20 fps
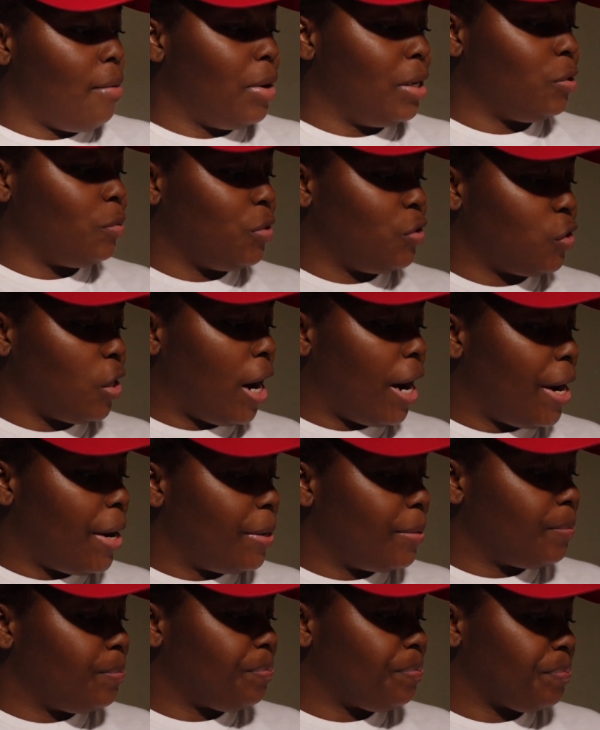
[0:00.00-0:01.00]
once we try
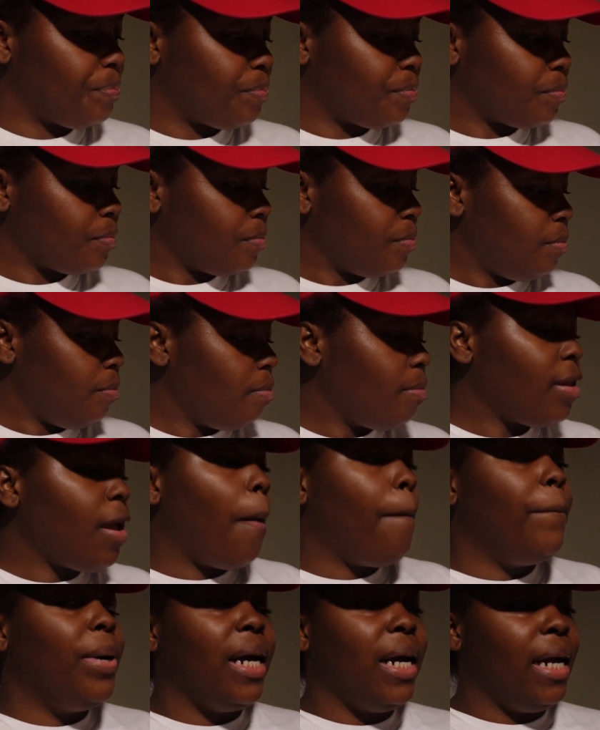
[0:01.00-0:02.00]
them.
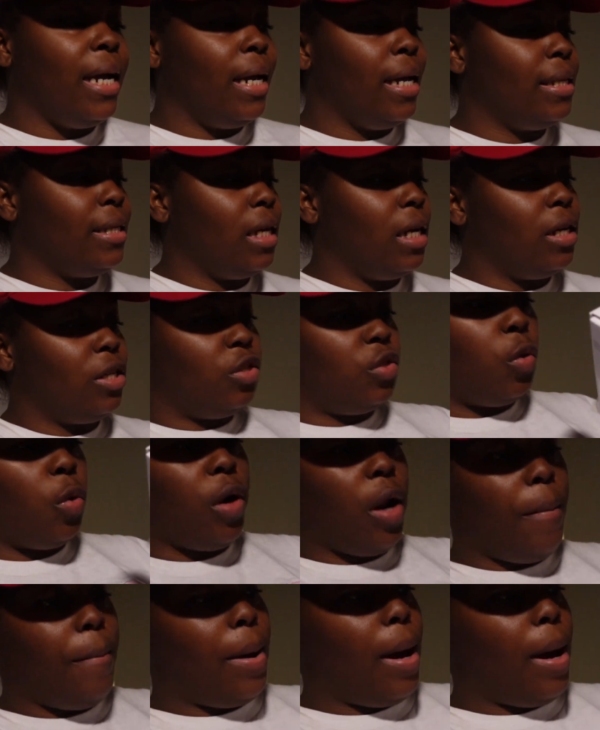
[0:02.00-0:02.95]
But it is an assorted